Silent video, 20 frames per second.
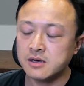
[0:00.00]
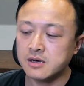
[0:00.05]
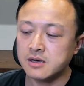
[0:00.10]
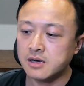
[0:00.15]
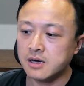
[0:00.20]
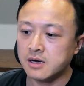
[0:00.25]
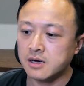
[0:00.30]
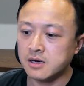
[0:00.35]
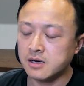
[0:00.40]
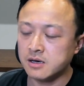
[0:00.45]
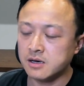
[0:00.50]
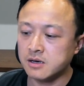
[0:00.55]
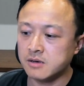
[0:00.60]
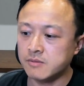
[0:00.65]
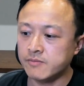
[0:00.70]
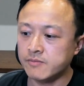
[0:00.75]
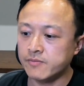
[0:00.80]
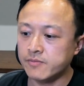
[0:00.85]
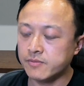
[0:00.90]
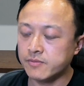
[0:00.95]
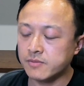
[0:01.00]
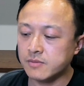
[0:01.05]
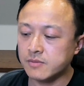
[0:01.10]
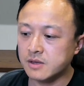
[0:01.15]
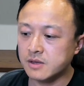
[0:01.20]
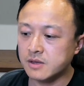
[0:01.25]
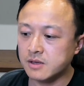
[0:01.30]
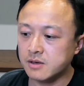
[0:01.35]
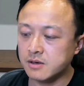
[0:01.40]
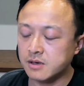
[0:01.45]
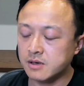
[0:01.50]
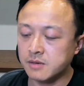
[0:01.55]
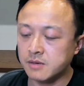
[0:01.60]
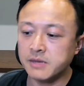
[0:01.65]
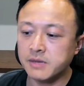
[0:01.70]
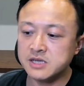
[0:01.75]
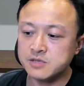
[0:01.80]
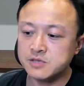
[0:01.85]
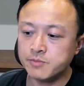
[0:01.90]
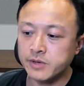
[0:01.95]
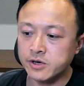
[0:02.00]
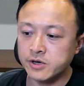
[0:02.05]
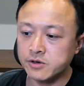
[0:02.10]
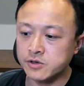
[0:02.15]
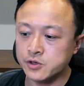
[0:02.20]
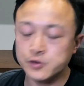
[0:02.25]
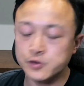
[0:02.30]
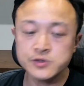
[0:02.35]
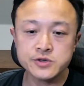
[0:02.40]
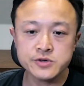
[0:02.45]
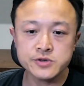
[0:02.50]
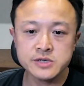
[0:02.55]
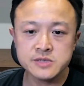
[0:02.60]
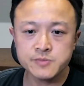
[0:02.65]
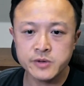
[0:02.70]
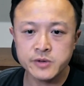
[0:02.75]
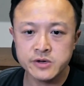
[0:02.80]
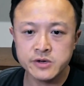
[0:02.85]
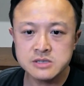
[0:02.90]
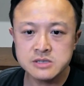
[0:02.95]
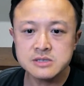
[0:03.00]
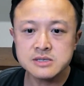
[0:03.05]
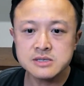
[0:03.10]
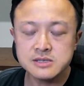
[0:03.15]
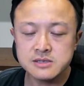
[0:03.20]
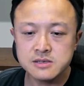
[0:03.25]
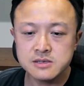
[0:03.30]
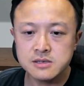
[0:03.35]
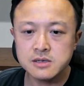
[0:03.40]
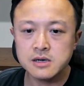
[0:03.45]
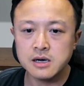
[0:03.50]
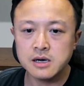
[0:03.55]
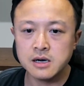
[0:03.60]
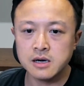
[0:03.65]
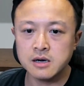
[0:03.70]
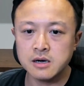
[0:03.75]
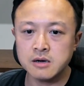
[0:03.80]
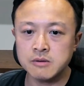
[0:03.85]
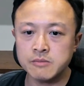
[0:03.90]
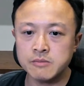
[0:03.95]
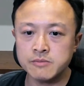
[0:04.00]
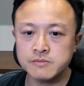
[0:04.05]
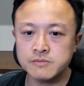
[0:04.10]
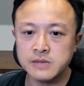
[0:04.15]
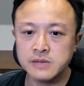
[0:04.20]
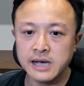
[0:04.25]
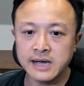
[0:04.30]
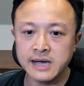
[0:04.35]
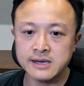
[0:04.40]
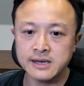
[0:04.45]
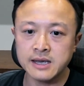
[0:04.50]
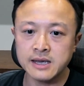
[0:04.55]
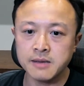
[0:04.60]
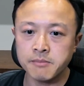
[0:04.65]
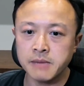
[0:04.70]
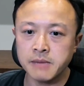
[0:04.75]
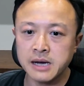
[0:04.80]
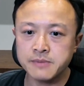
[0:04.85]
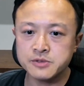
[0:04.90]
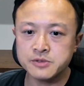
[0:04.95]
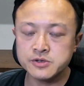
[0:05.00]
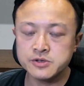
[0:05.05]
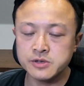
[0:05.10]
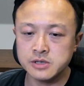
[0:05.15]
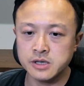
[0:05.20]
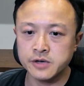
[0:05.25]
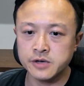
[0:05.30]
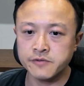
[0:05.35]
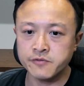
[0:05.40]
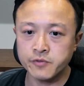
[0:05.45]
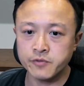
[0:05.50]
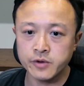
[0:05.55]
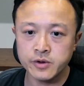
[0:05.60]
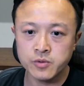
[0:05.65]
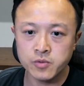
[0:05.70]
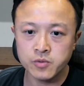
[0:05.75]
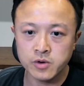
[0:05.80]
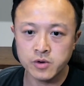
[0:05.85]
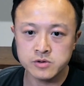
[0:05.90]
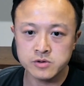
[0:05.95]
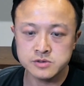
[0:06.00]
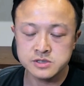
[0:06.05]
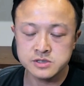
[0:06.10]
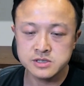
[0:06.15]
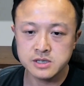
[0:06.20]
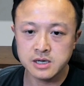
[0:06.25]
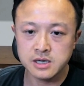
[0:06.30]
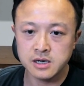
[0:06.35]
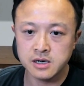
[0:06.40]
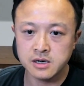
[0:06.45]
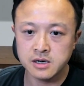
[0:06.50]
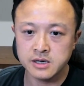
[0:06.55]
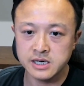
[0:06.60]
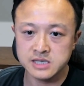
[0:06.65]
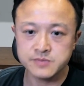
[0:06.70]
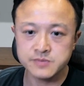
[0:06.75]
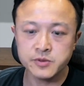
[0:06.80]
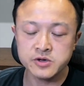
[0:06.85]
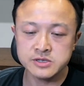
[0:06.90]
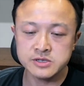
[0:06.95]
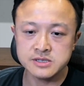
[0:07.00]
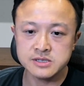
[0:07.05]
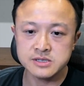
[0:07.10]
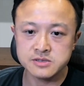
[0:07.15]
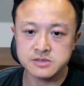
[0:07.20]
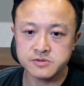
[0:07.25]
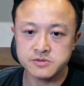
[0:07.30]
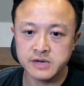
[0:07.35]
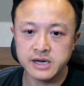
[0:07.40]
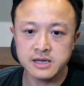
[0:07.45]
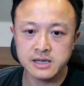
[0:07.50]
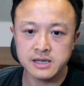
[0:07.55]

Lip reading: a much better user experience, and it can map to a lot of real world experiences, right?